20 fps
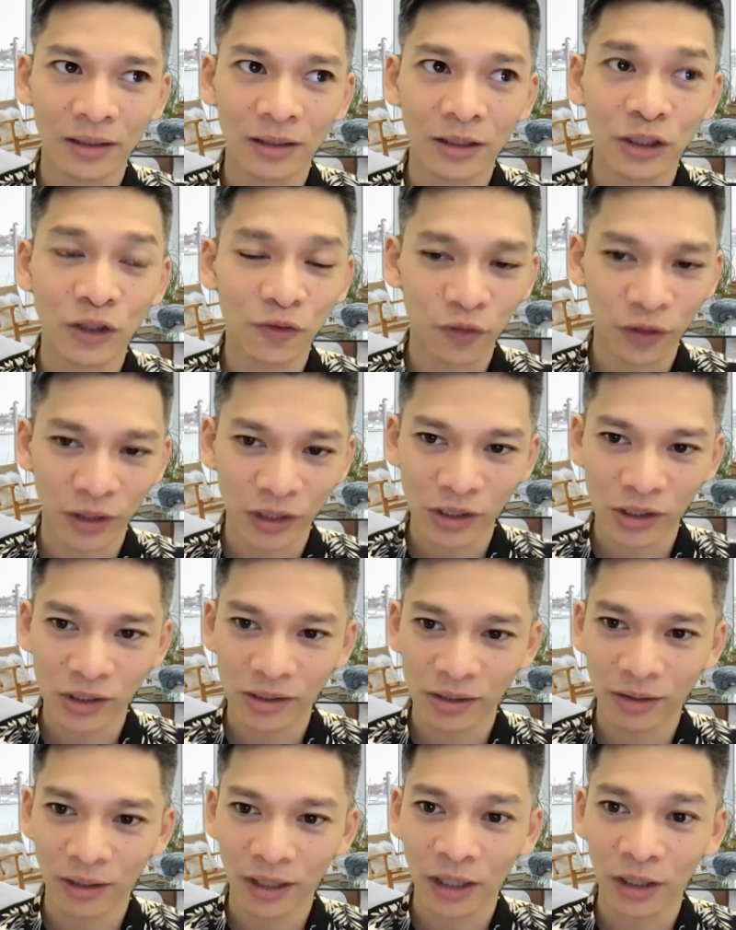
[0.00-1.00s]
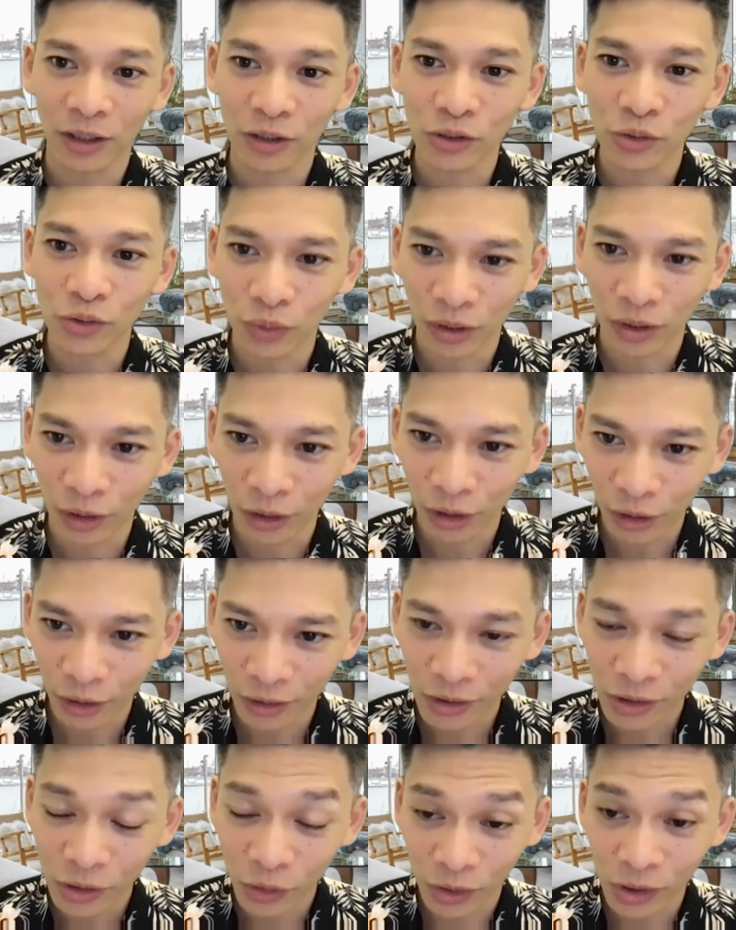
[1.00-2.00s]
difference in the
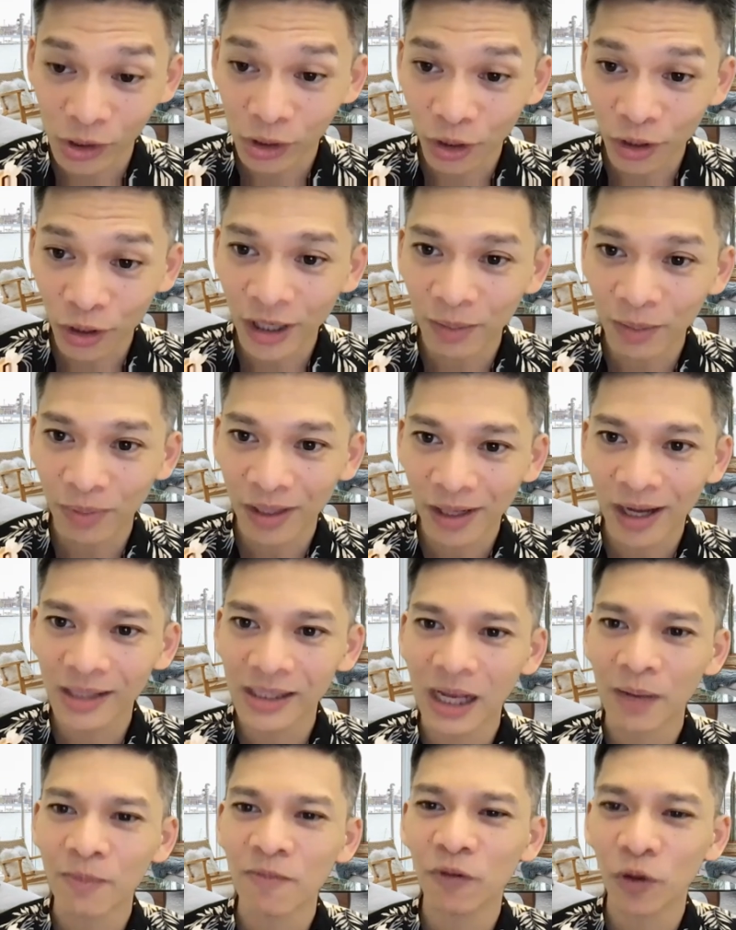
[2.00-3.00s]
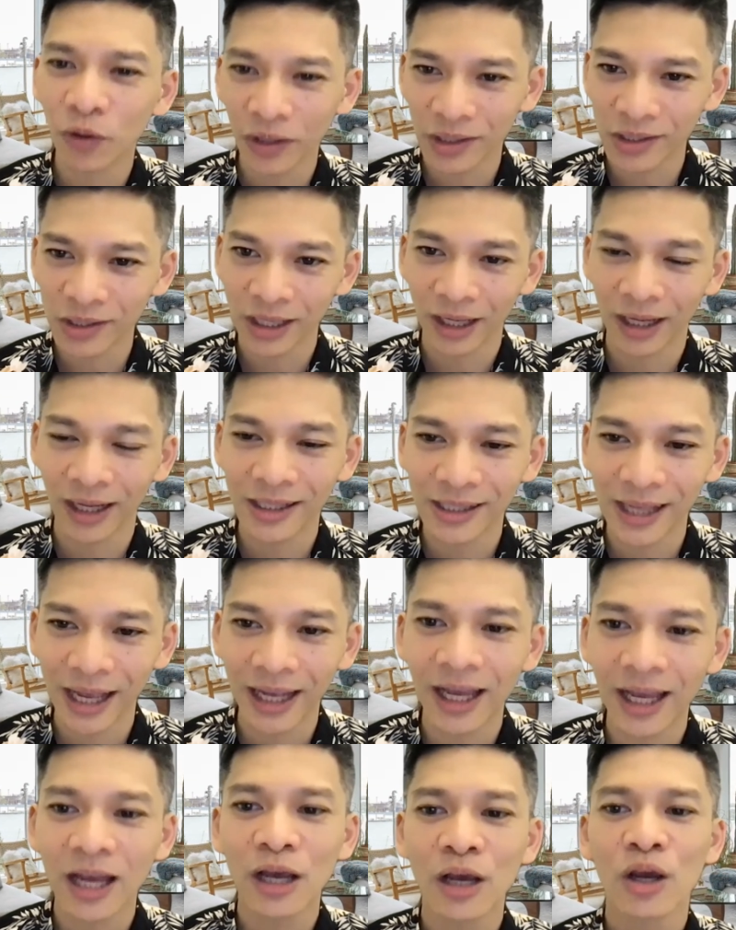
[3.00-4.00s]
students' learning because I'm focusing. It's
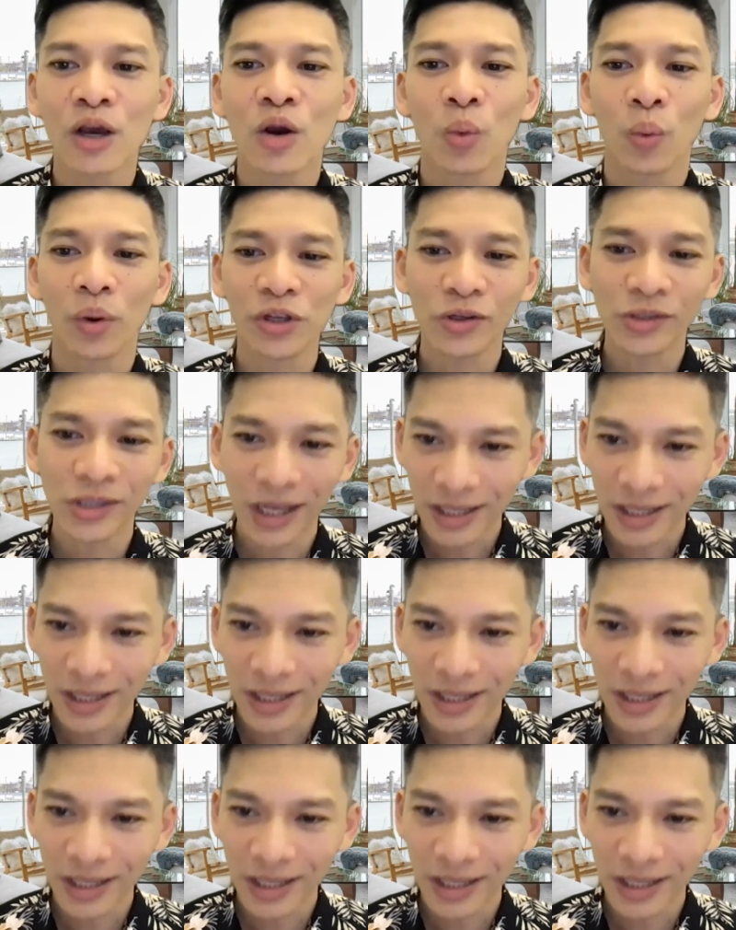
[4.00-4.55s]
like when you say